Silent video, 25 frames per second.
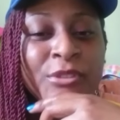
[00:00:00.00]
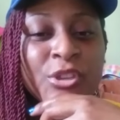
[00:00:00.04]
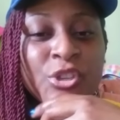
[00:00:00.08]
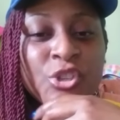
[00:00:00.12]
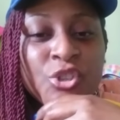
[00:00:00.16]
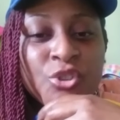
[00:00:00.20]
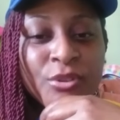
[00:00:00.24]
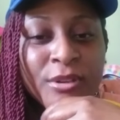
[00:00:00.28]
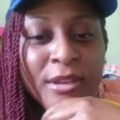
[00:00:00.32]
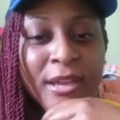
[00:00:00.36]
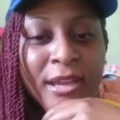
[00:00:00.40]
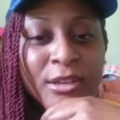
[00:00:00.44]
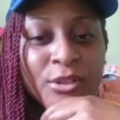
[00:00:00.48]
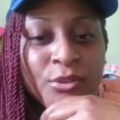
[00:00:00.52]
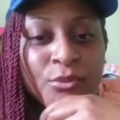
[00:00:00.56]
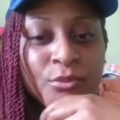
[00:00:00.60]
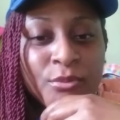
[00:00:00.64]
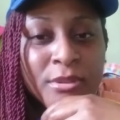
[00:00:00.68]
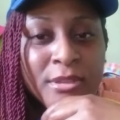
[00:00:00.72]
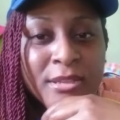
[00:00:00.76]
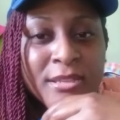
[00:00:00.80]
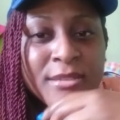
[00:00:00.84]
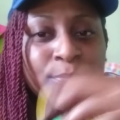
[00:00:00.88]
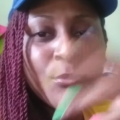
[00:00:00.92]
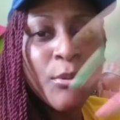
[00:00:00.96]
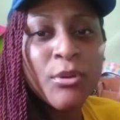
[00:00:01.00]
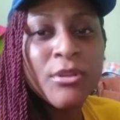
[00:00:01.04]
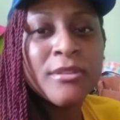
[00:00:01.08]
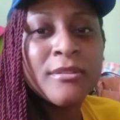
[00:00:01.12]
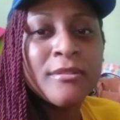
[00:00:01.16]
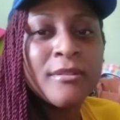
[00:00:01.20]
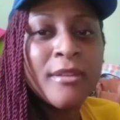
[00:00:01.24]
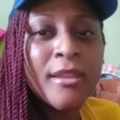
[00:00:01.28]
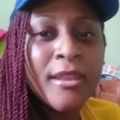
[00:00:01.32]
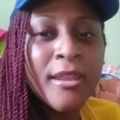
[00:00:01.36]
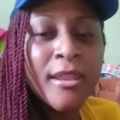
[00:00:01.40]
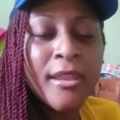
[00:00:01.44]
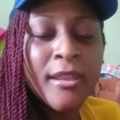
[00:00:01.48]
should I do this? But
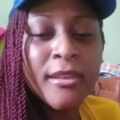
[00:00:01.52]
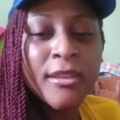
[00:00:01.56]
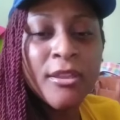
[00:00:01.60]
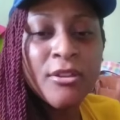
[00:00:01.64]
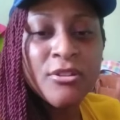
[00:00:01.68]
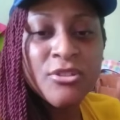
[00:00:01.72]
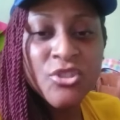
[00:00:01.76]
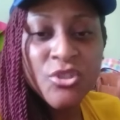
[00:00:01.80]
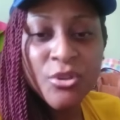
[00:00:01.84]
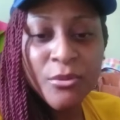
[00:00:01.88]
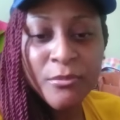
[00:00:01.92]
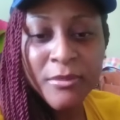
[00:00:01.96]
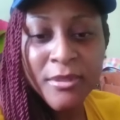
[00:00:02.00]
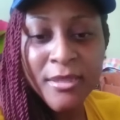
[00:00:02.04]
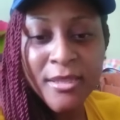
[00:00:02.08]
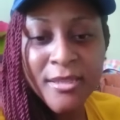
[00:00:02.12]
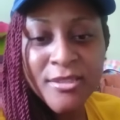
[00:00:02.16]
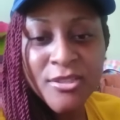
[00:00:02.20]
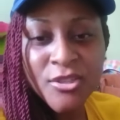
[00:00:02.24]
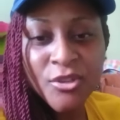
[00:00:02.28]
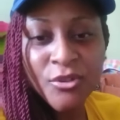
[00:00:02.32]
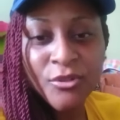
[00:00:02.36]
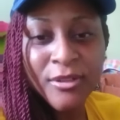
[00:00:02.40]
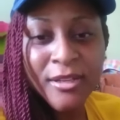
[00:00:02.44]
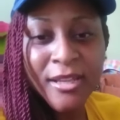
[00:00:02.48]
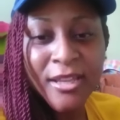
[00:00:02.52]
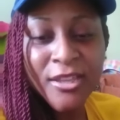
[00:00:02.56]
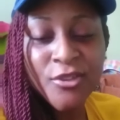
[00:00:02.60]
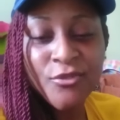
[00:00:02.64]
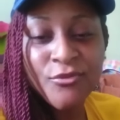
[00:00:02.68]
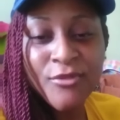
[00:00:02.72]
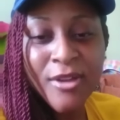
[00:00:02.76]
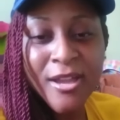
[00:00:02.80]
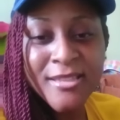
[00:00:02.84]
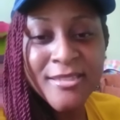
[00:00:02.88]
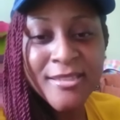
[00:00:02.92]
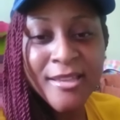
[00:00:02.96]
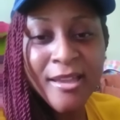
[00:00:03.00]
there are some things that
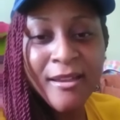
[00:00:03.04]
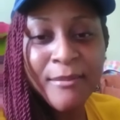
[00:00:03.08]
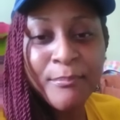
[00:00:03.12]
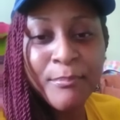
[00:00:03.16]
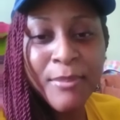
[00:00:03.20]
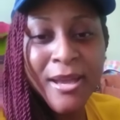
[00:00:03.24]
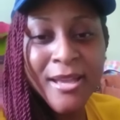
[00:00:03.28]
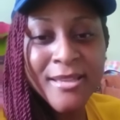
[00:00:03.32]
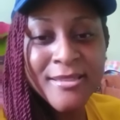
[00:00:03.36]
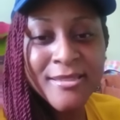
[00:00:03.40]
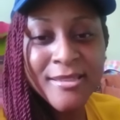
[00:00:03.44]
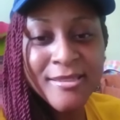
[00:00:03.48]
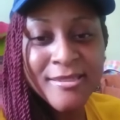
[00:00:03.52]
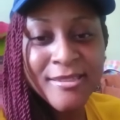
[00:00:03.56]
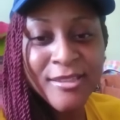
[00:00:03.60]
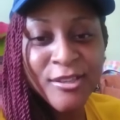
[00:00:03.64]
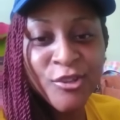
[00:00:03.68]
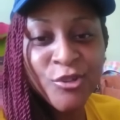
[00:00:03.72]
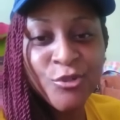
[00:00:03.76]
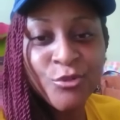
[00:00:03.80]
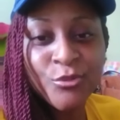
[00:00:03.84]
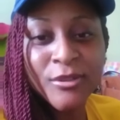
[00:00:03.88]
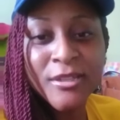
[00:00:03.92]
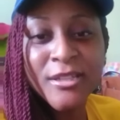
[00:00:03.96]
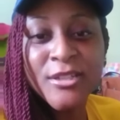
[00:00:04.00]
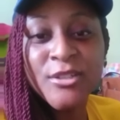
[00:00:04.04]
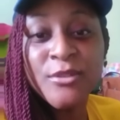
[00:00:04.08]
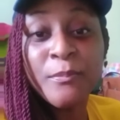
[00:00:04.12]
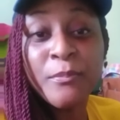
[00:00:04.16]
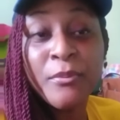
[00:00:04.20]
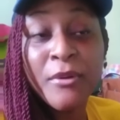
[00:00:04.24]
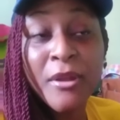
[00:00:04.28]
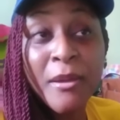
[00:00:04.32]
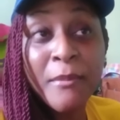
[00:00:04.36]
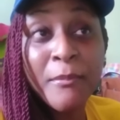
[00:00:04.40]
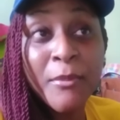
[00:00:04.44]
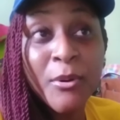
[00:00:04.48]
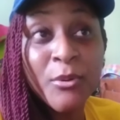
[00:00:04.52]
you, as a pastor said, you don't need to
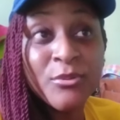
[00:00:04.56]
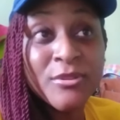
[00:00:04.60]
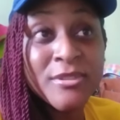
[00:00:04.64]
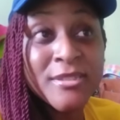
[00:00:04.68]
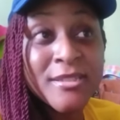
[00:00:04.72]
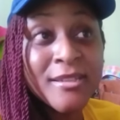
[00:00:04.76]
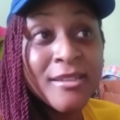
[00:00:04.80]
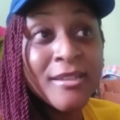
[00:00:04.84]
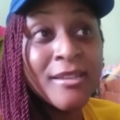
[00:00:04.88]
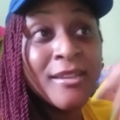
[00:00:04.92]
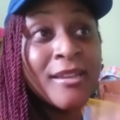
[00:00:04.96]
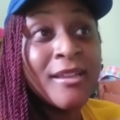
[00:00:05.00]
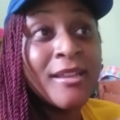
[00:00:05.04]
pray about,